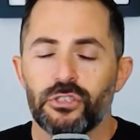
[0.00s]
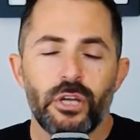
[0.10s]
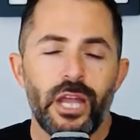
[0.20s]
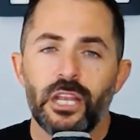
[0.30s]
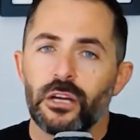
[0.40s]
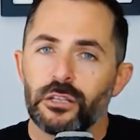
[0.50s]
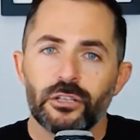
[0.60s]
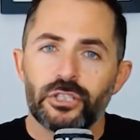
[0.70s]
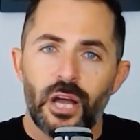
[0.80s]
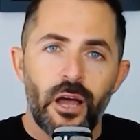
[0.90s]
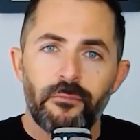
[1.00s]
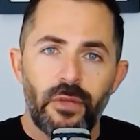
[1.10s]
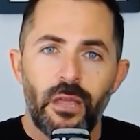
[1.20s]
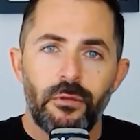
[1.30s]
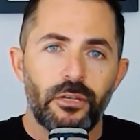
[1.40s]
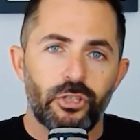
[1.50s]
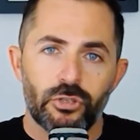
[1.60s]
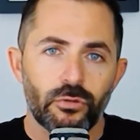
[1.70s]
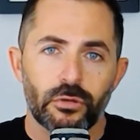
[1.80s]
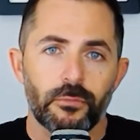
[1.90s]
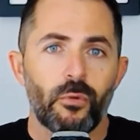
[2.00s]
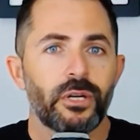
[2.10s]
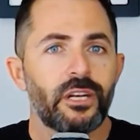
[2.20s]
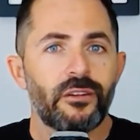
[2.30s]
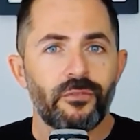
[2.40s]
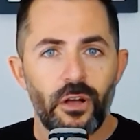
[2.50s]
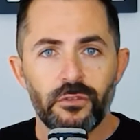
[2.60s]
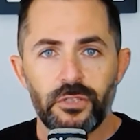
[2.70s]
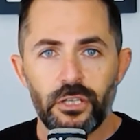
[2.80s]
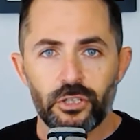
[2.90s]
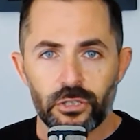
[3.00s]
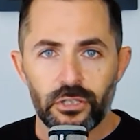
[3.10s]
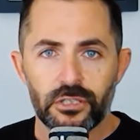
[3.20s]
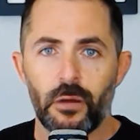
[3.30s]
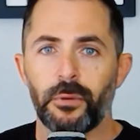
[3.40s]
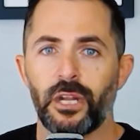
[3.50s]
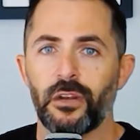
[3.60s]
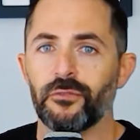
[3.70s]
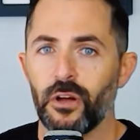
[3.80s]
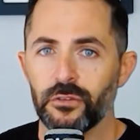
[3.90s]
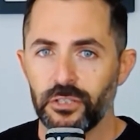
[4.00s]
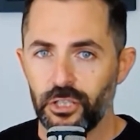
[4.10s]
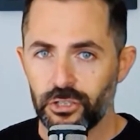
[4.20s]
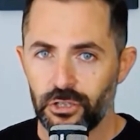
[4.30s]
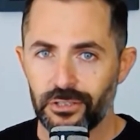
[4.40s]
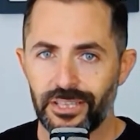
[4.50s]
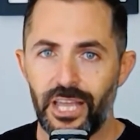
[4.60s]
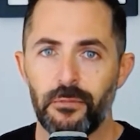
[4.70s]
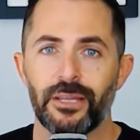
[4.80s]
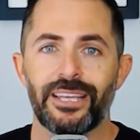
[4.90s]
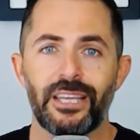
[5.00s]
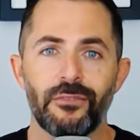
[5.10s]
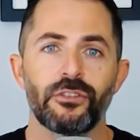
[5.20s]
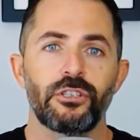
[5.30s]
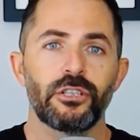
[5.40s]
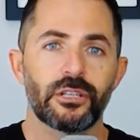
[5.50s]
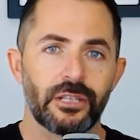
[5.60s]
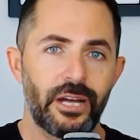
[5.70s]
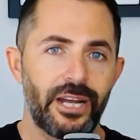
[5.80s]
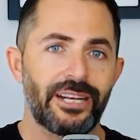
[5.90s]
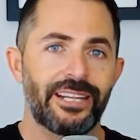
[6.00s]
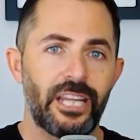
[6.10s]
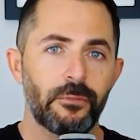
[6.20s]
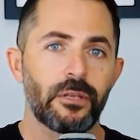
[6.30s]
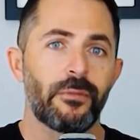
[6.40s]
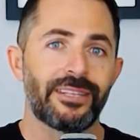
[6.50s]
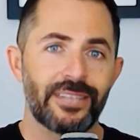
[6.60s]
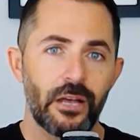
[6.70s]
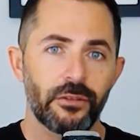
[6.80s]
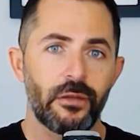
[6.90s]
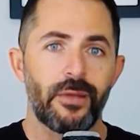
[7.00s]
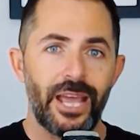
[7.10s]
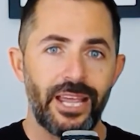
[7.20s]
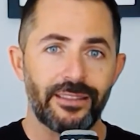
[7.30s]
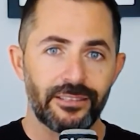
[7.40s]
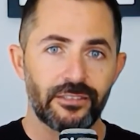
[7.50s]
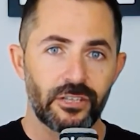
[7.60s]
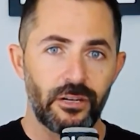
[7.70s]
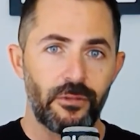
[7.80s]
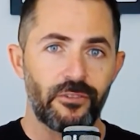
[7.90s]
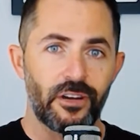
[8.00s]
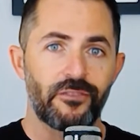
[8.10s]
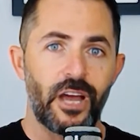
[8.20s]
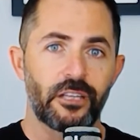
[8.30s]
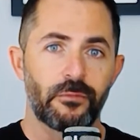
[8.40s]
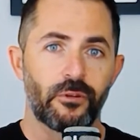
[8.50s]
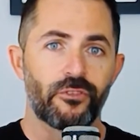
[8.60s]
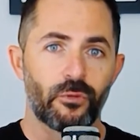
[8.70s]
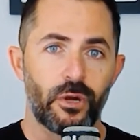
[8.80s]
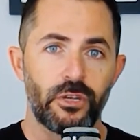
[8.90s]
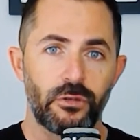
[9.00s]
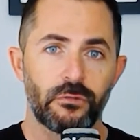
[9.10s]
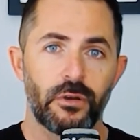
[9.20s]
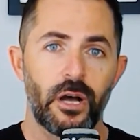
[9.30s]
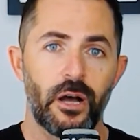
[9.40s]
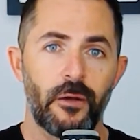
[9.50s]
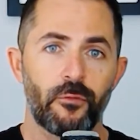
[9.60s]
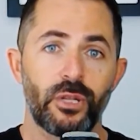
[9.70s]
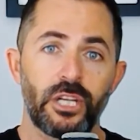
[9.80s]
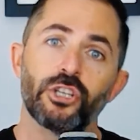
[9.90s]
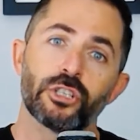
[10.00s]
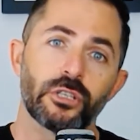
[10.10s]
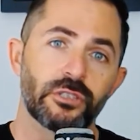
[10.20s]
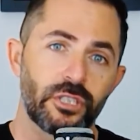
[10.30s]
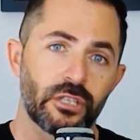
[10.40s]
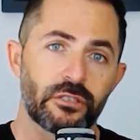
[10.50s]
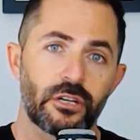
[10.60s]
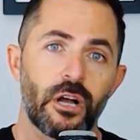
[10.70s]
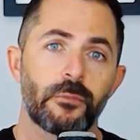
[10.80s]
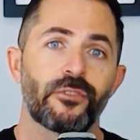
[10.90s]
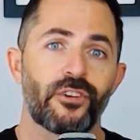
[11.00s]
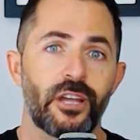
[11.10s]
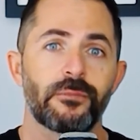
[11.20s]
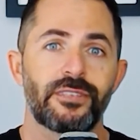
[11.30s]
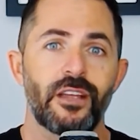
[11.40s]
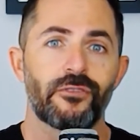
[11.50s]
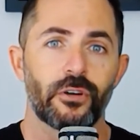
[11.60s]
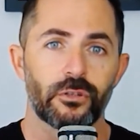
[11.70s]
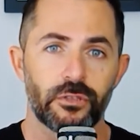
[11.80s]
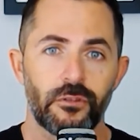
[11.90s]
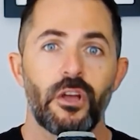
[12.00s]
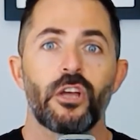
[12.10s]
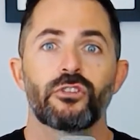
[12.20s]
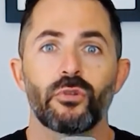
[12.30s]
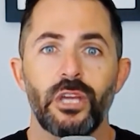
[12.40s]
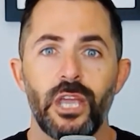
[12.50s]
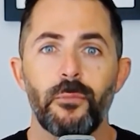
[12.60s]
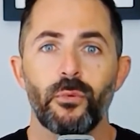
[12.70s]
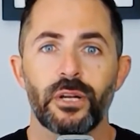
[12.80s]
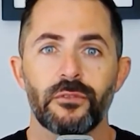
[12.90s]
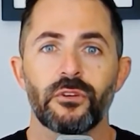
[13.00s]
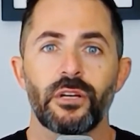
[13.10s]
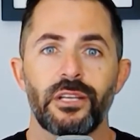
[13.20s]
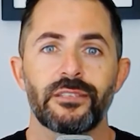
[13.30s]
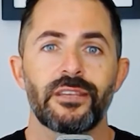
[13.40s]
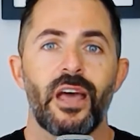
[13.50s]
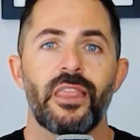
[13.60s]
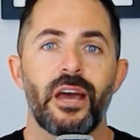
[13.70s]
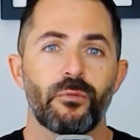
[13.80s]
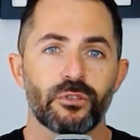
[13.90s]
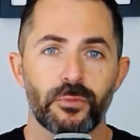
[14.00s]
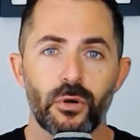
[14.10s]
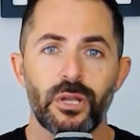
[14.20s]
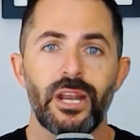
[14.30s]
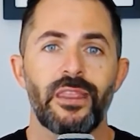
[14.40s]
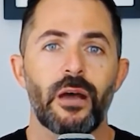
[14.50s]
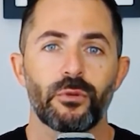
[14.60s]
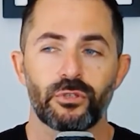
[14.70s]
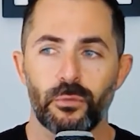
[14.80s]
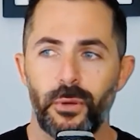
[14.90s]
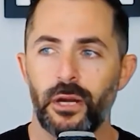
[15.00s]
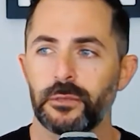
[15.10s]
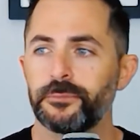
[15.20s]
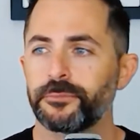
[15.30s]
To any other job, maybe, sure, but when it involves the insurance company and involves an insurance claim, give it to your client, keep them, and tell them, hey, this is going to be very valuable for when you uh, when the insurance adjuster comes for him to take photos of. So keep whatever it is that was broken and that was repaired.